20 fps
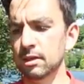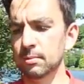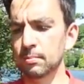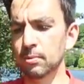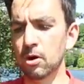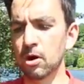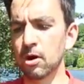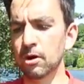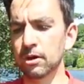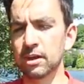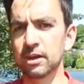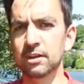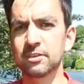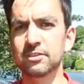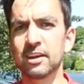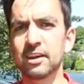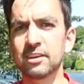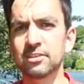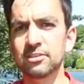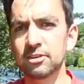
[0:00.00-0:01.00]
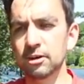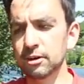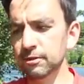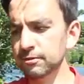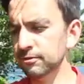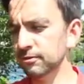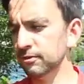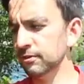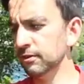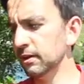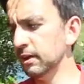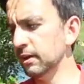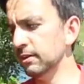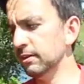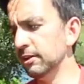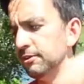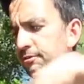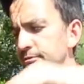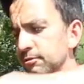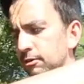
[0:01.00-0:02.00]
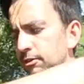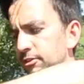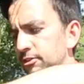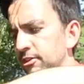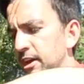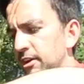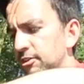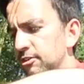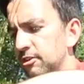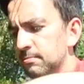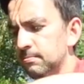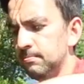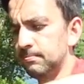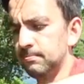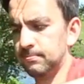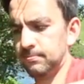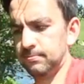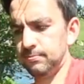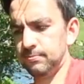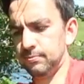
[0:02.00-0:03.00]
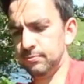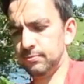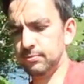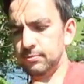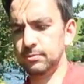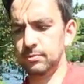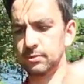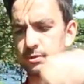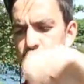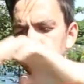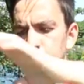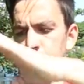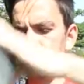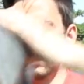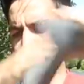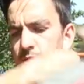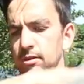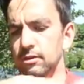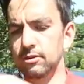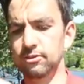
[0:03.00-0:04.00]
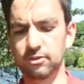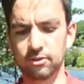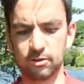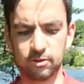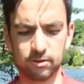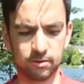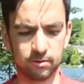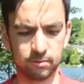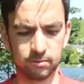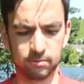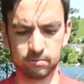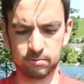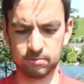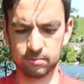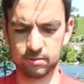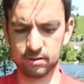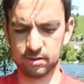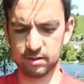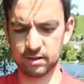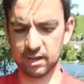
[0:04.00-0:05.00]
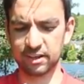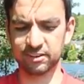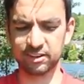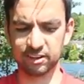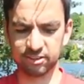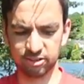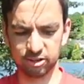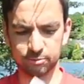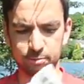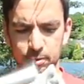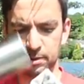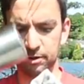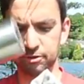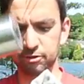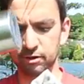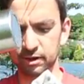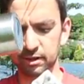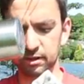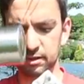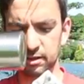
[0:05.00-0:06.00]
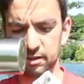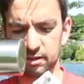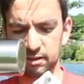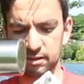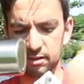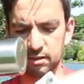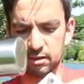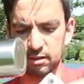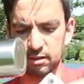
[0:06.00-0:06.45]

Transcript: can put all your day stuff in this front section. So I tend to just put my drink,